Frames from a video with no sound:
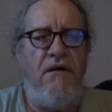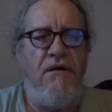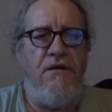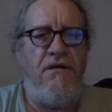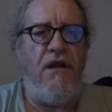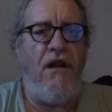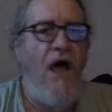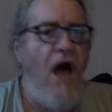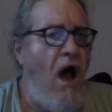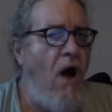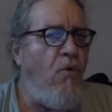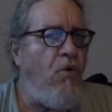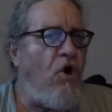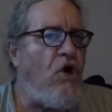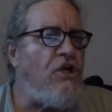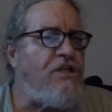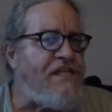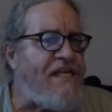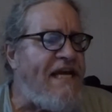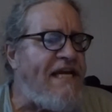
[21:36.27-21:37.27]
The law
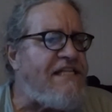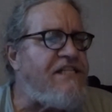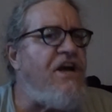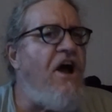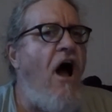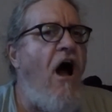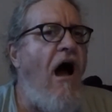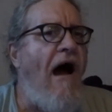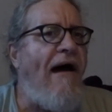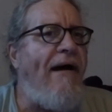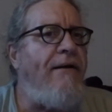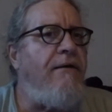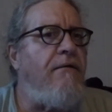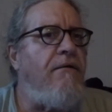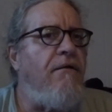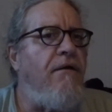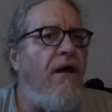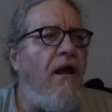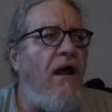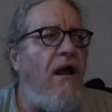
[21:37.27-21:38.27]
works, he gets caught,
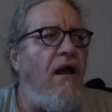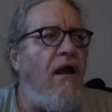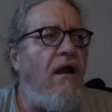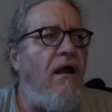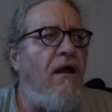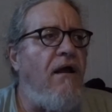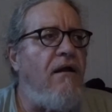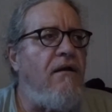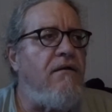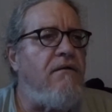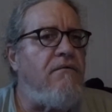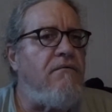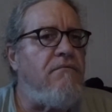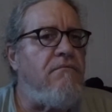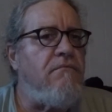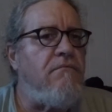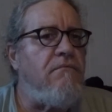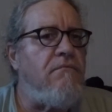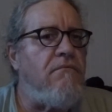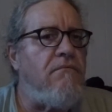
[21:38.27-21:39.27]
and
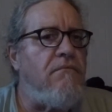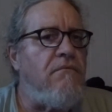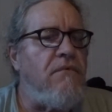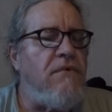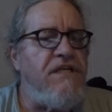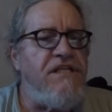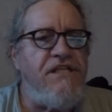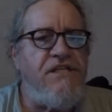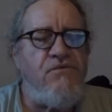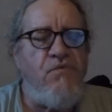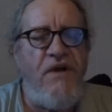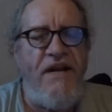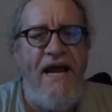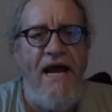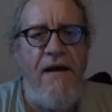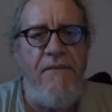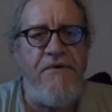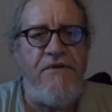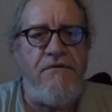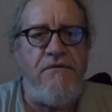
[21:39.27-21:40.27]
this is what
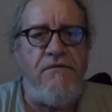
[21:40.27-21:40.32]
happens.